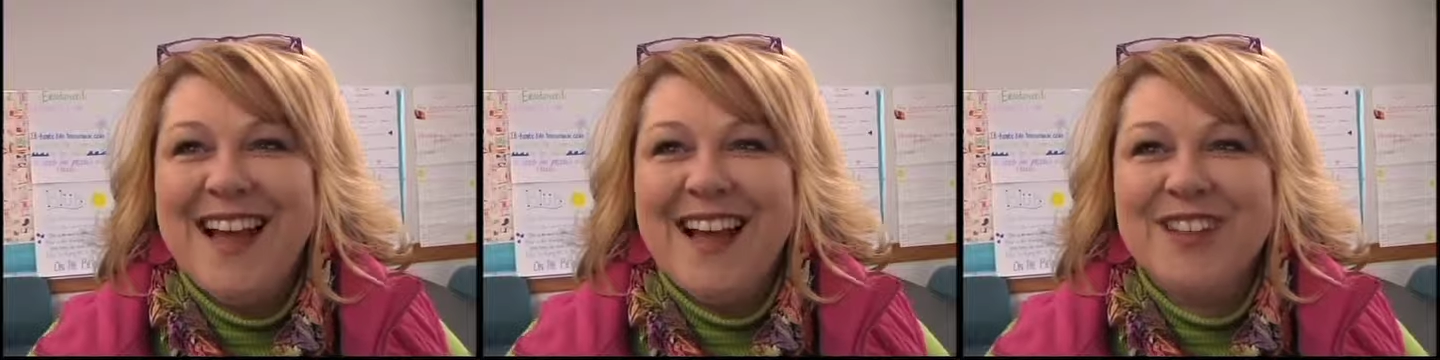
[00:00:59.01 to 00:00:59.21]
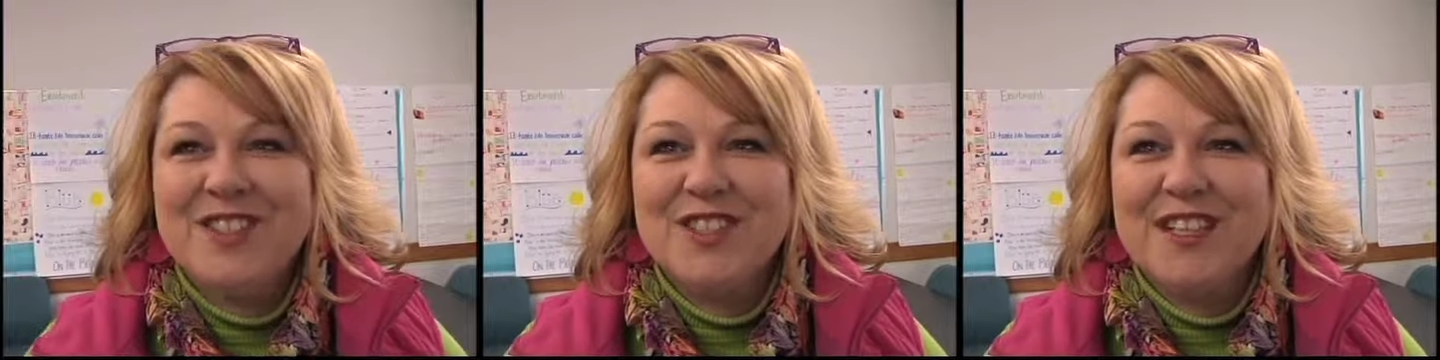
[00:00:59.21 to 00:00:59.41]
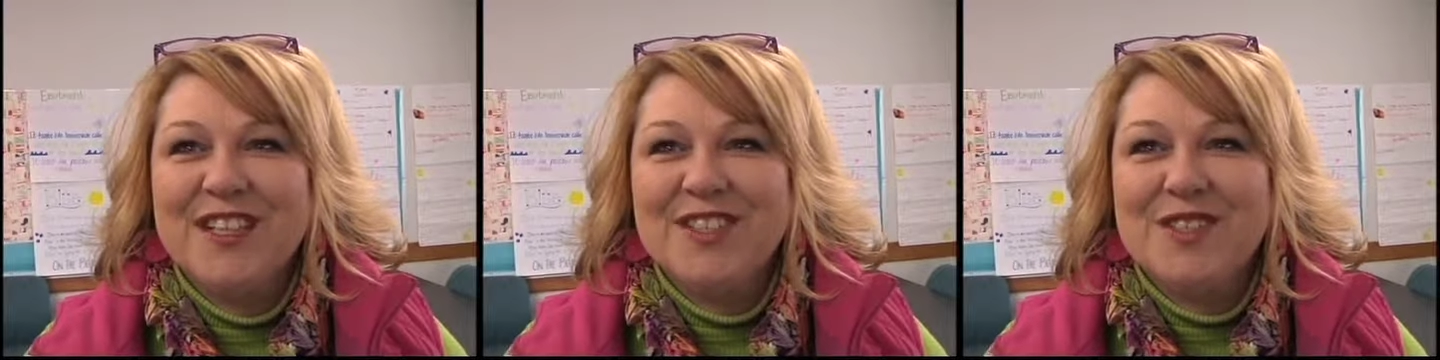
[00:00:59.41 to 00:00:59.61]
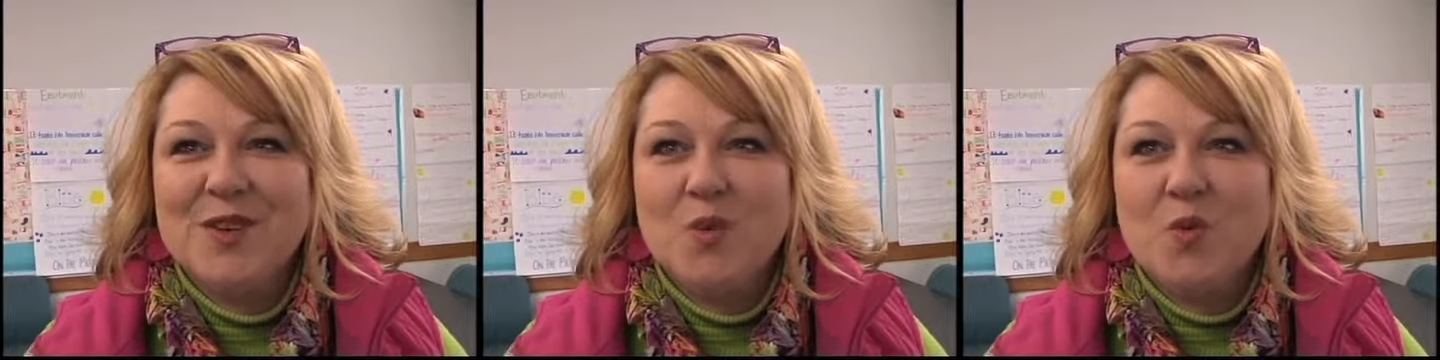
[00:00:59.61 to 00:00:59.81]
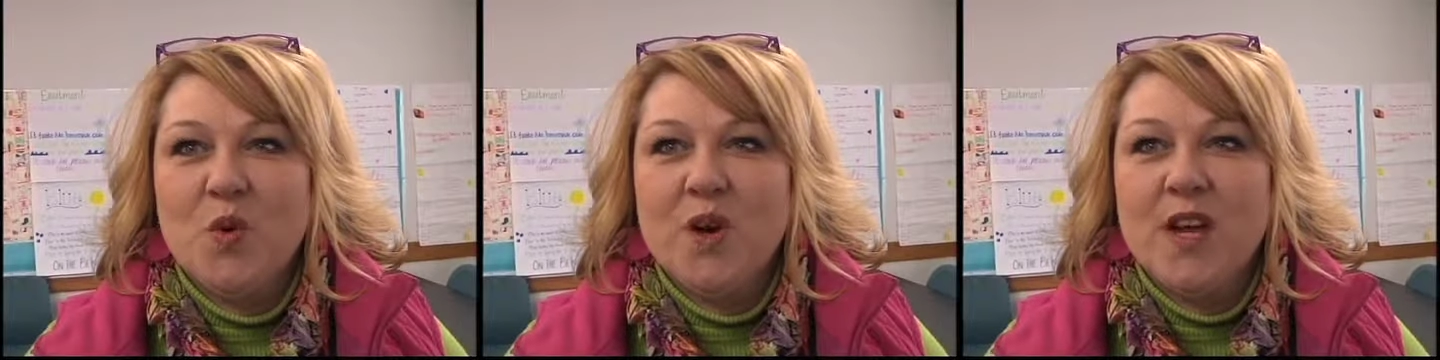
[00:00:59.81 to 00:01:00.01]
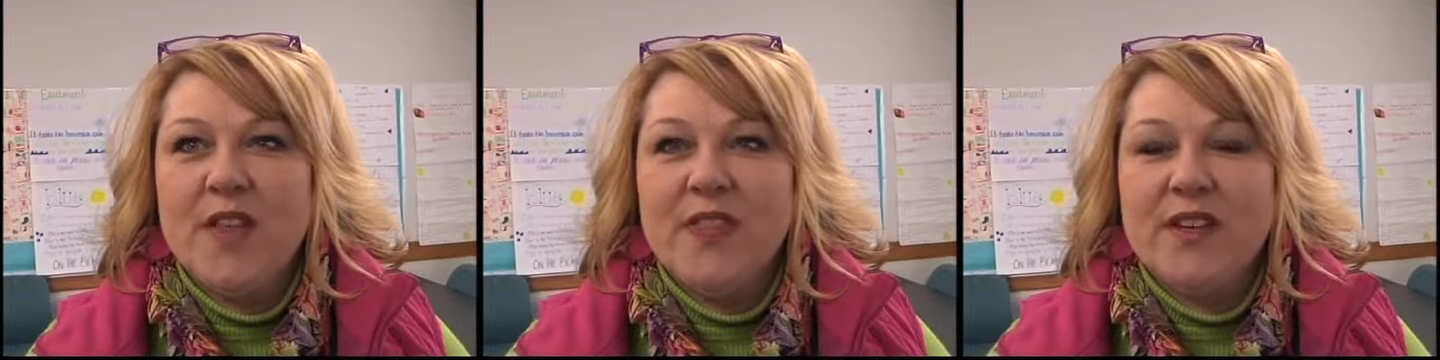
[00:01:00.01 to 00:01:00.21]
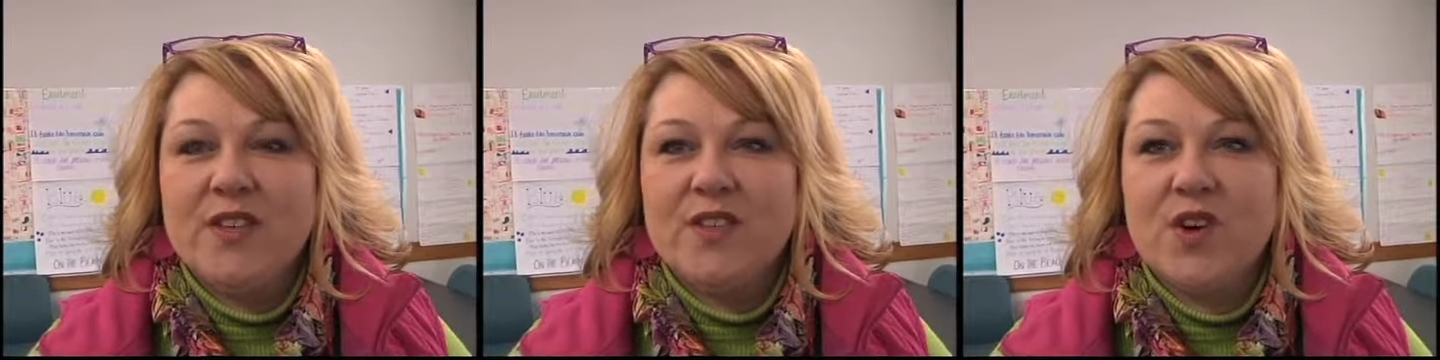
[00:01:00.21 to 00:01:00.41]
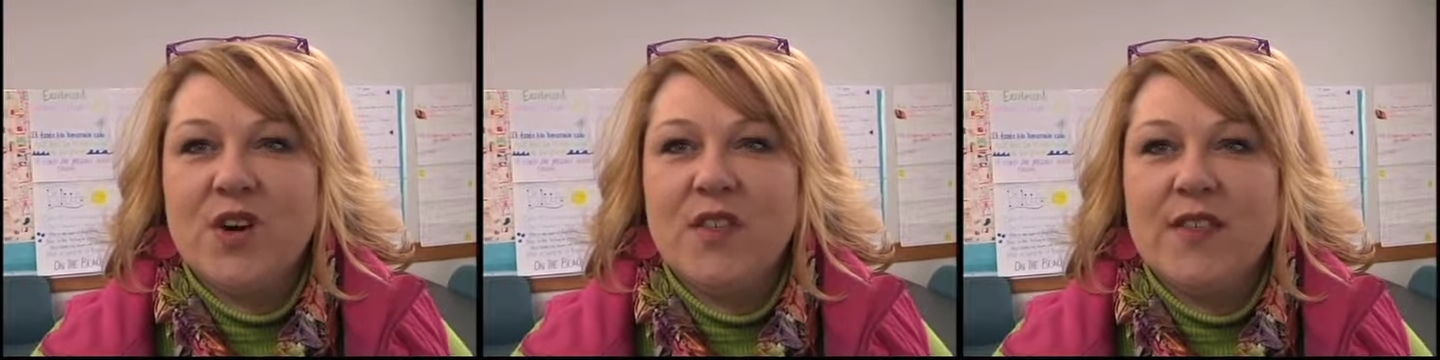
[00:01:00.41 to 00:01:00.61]
actually is the one
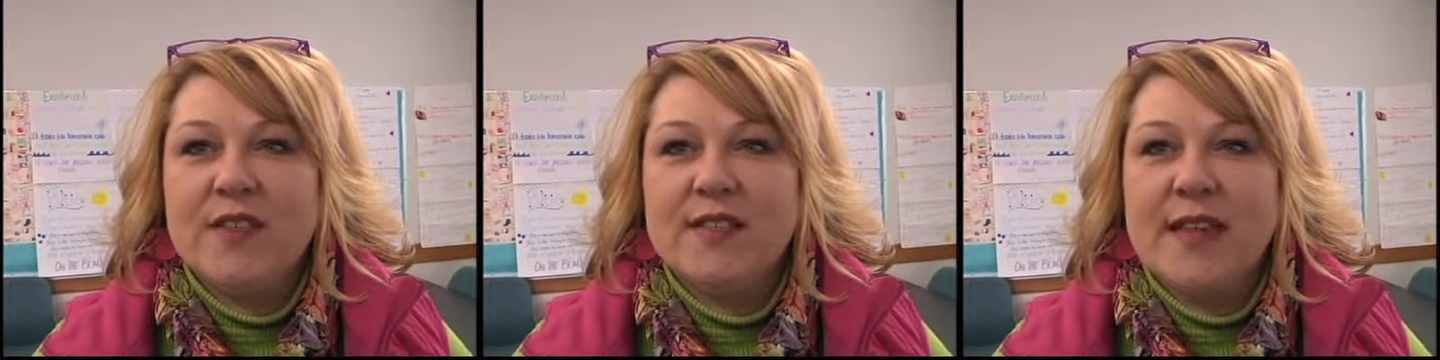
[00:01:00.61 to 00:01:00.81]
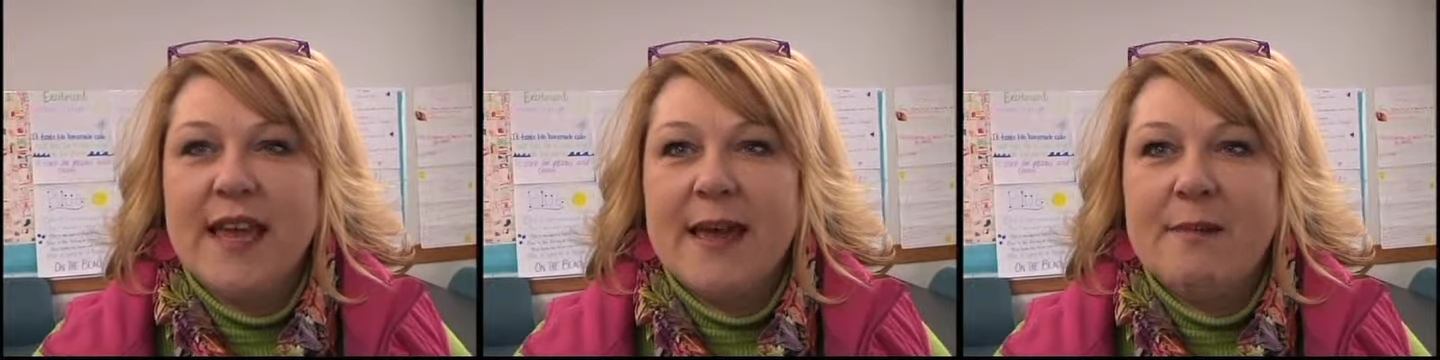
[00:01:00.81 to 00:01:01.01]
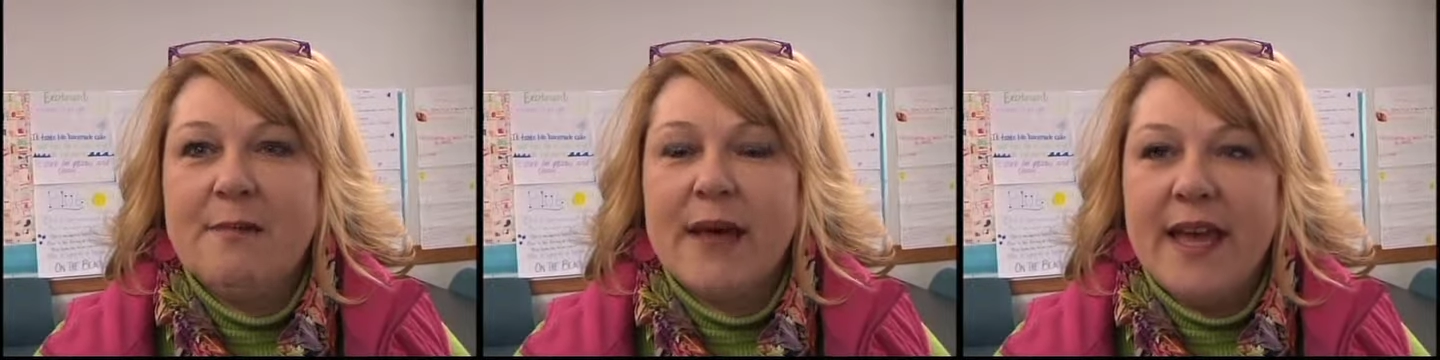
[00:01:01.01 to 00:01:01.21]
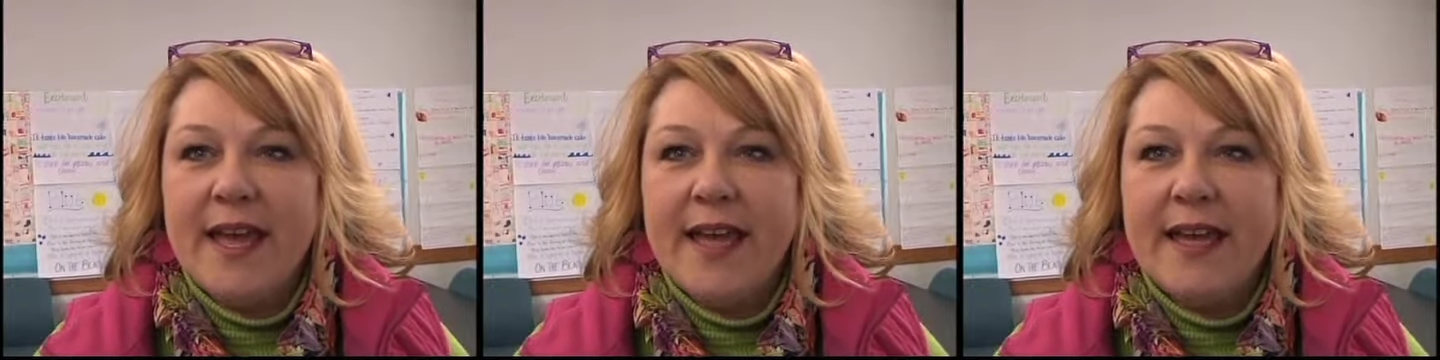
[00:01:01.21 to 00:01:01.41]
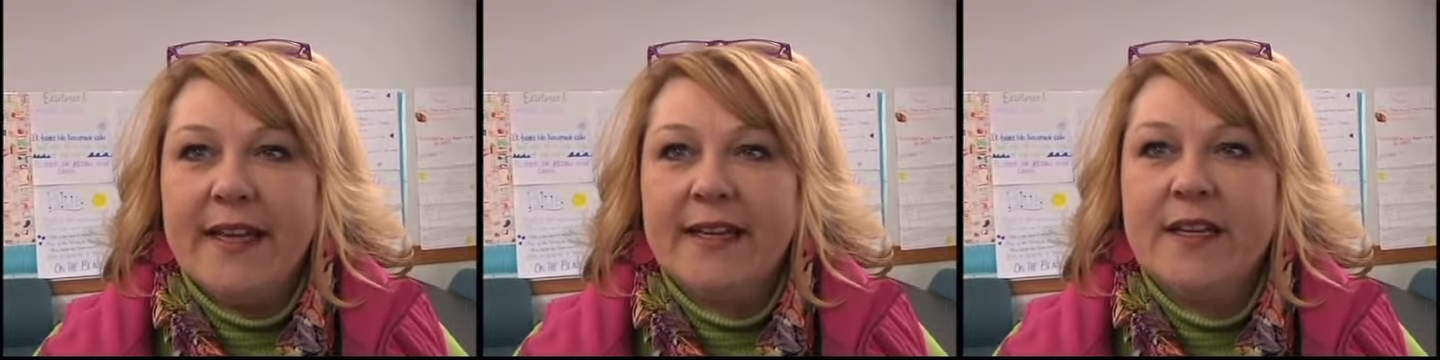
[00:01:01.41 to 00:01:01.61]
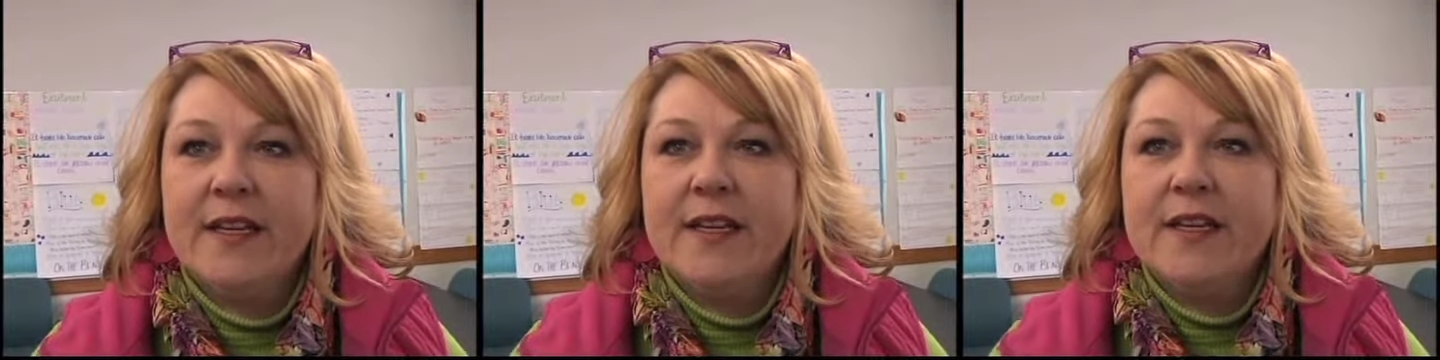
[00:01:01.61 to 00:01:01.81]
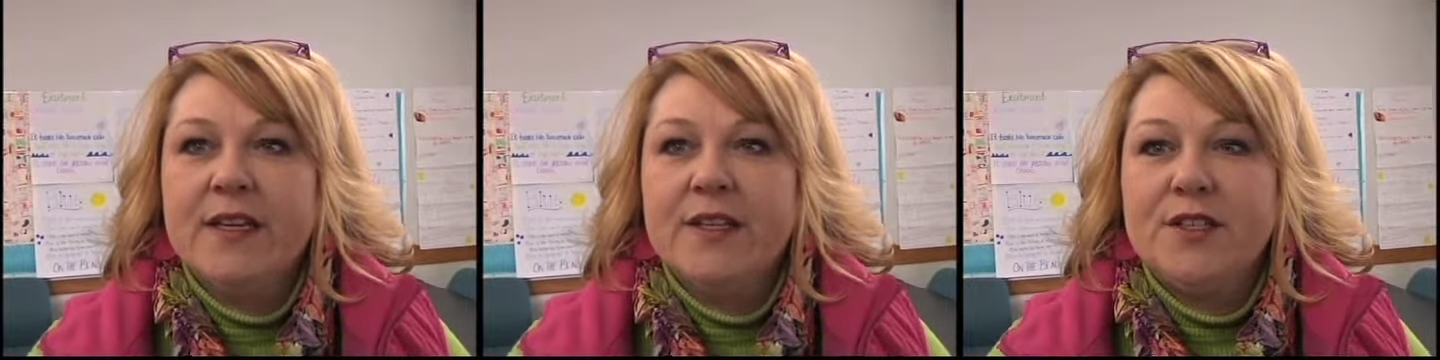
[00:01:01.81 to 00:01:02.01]
that started this campaign